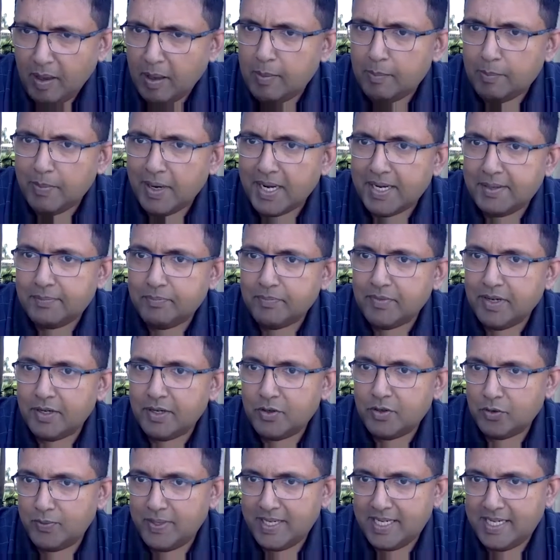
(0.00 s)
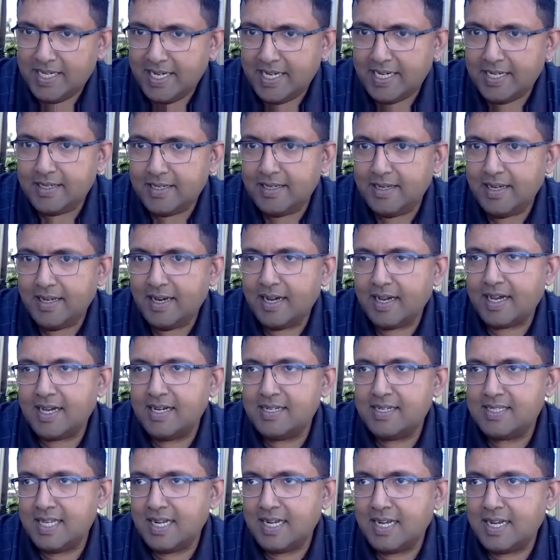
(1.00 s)
But do we need
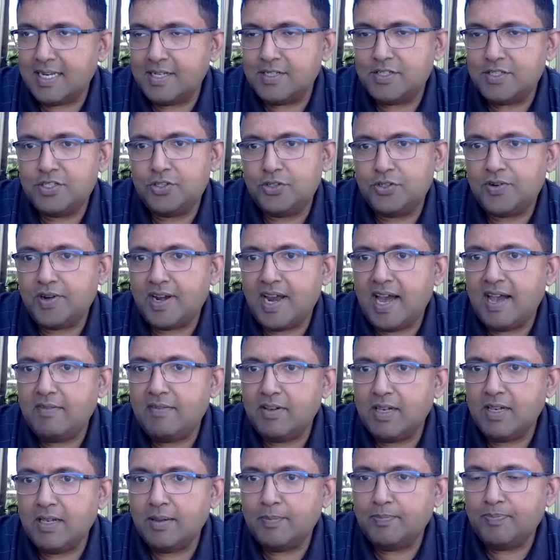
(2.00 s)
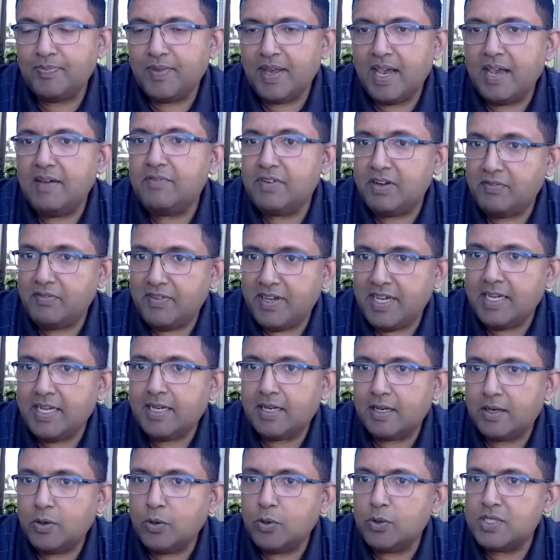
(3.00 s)
consultants to travel every
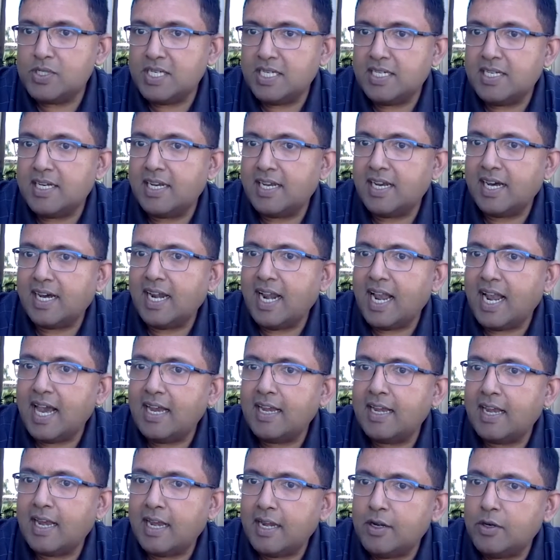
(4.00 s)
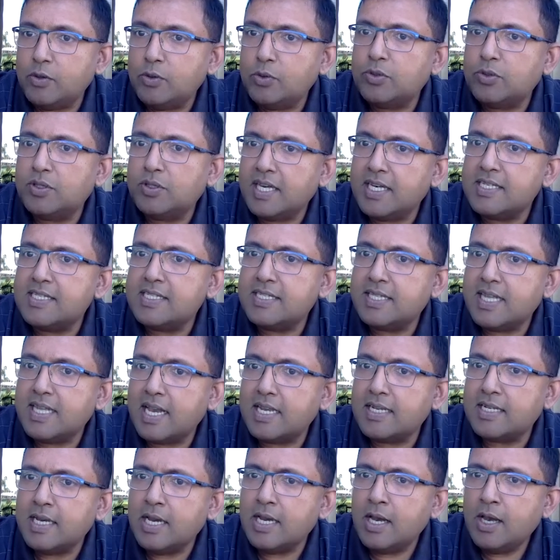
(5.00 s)
week, go sit at a client and do things
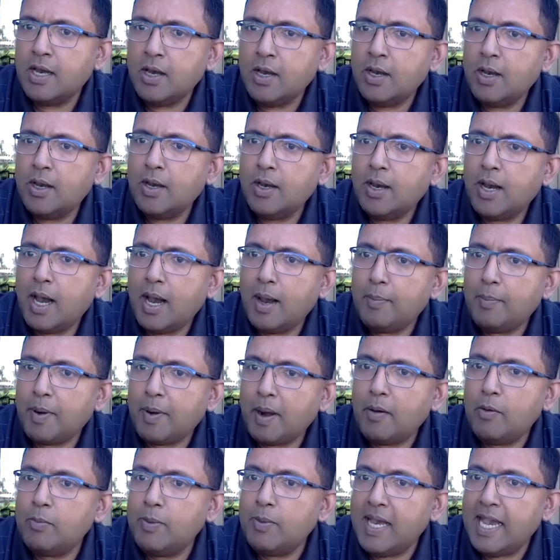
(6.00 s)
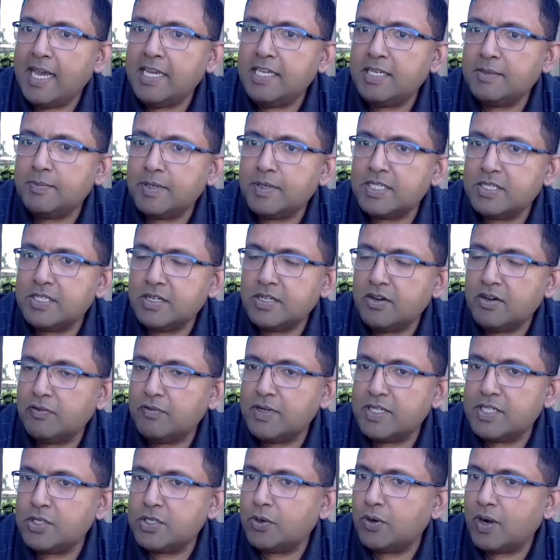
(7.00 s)
that probably 80% of
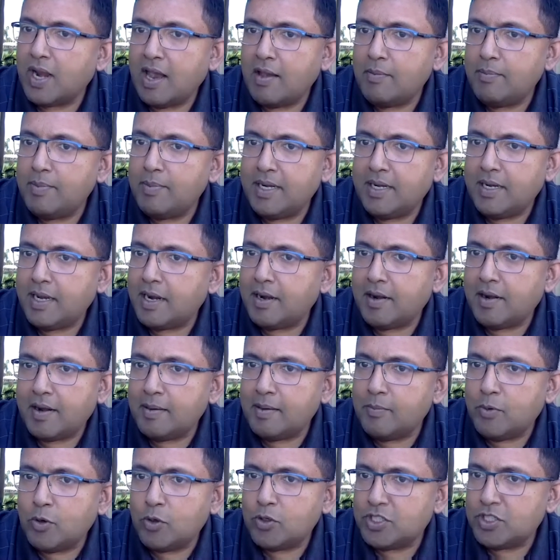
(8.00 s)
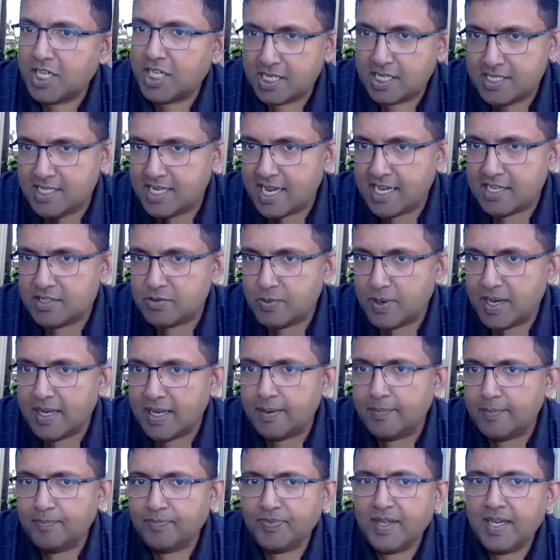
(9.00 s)
which could have been done remote just as
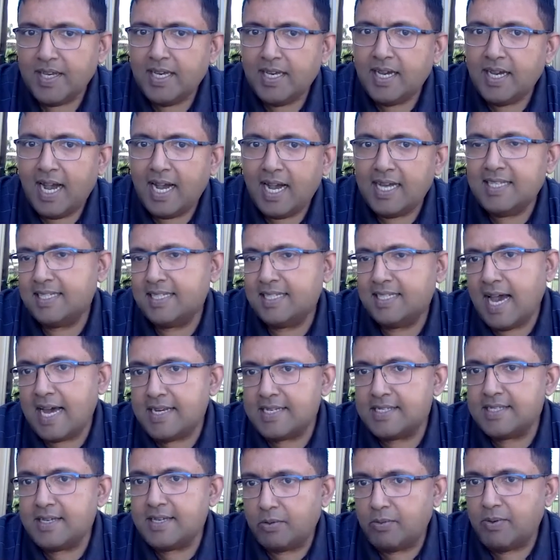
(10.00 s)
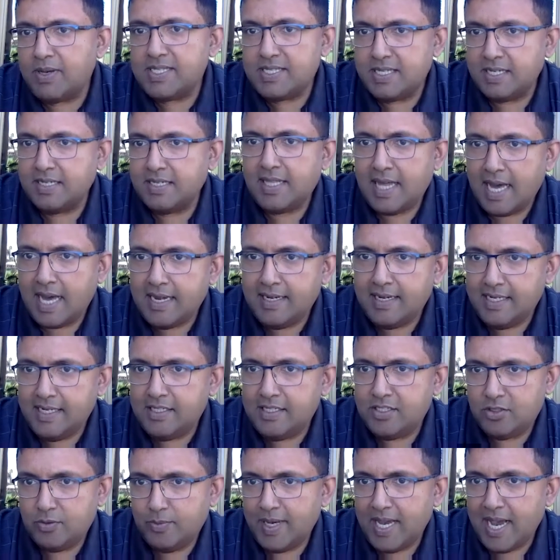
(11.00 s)
well? I think that is a question that
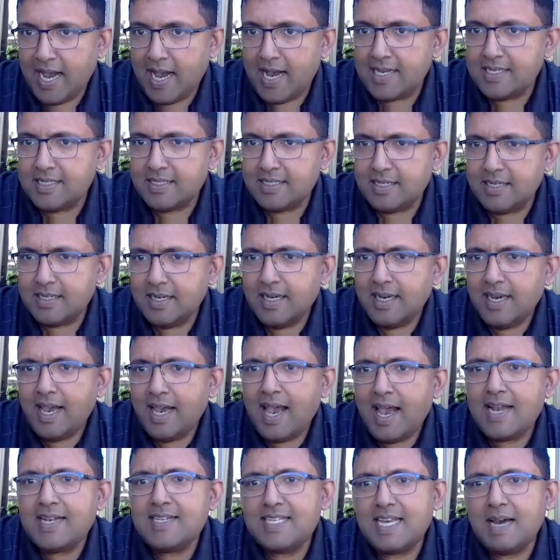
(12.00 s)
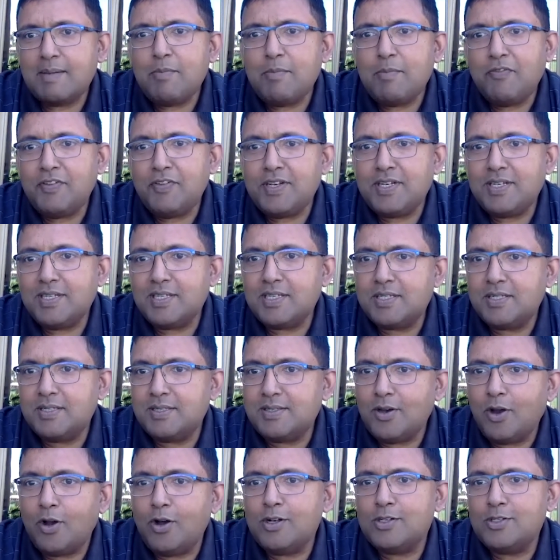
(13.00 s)
needs to be asked. And some of it
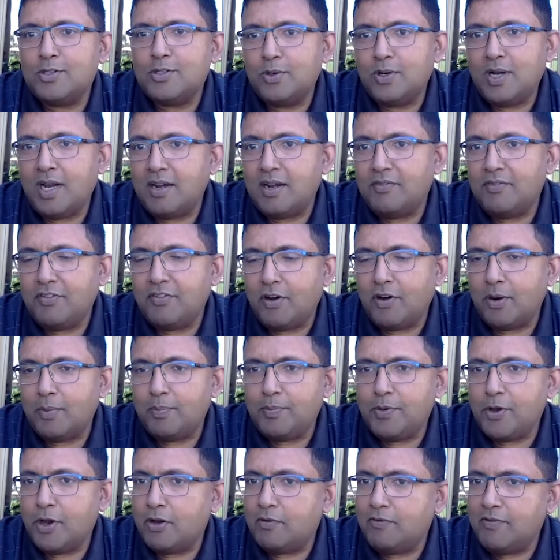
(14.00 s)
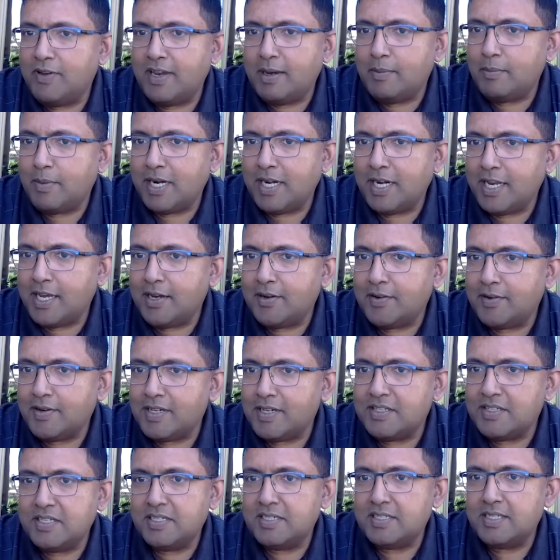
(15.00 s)
is also done for pure, very mundane
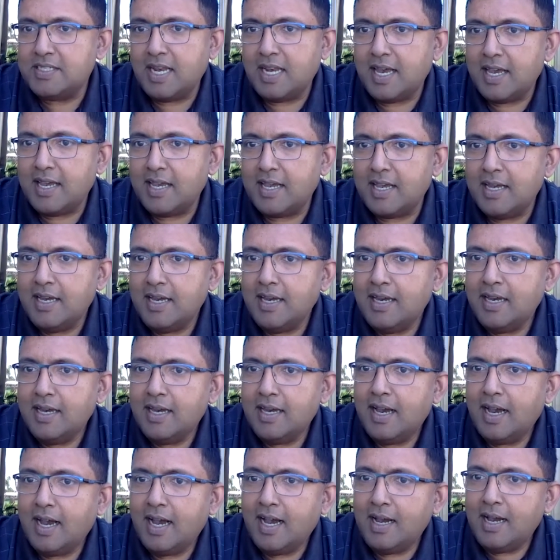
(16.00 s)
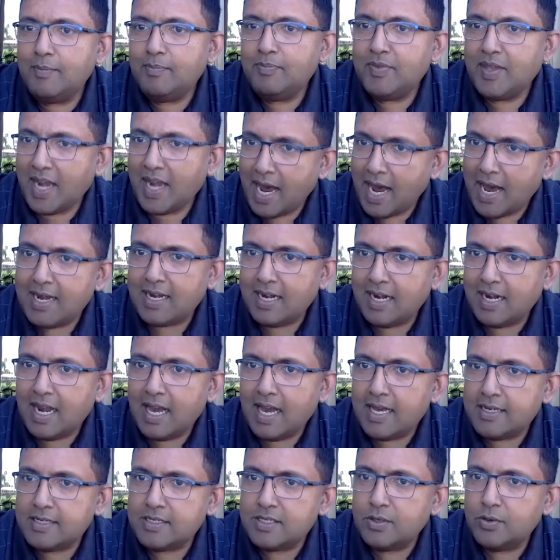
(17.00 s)
reasons, like there are
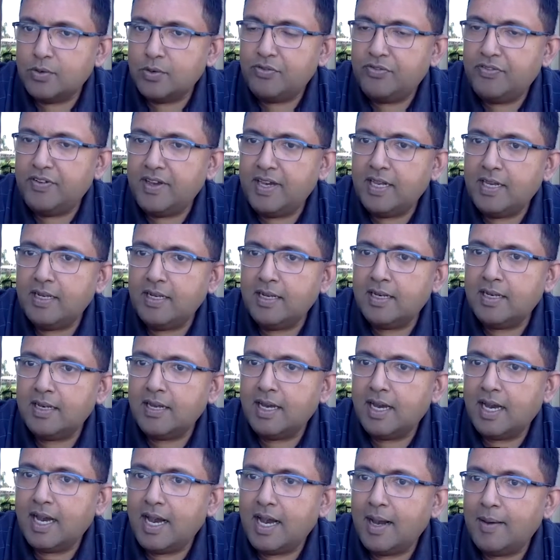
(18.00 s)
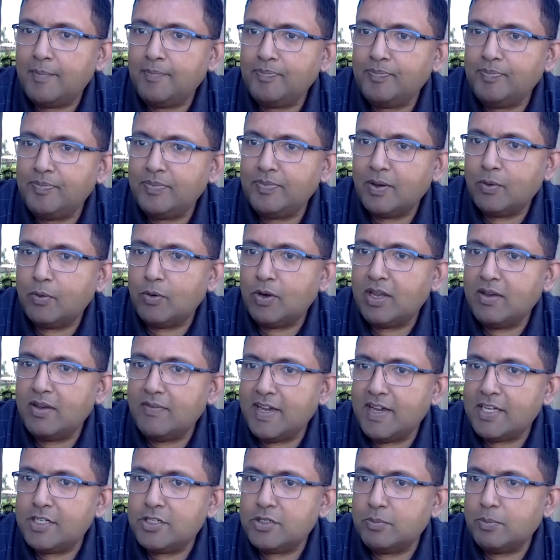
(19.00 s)
clients who feel the only
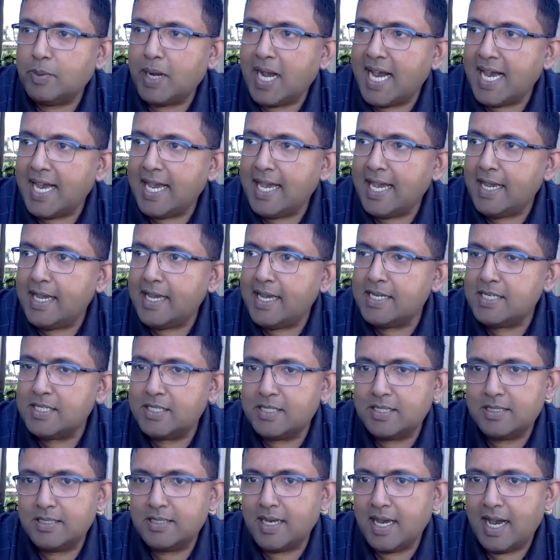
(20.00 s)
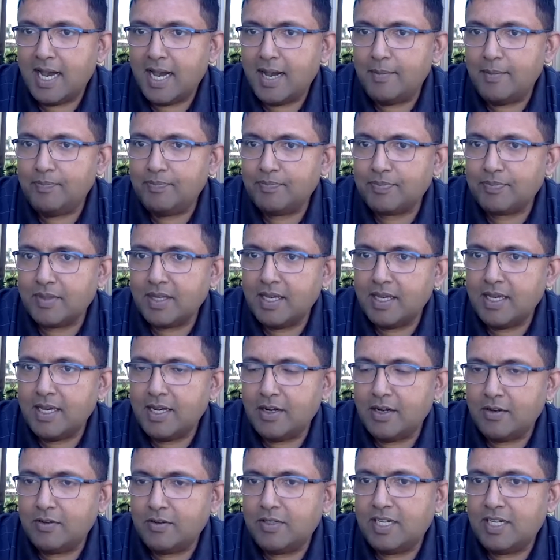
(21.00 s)
way to buy is,
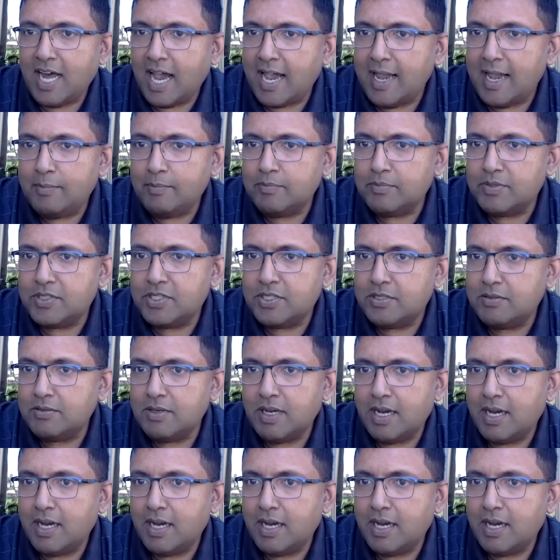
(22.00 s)
times,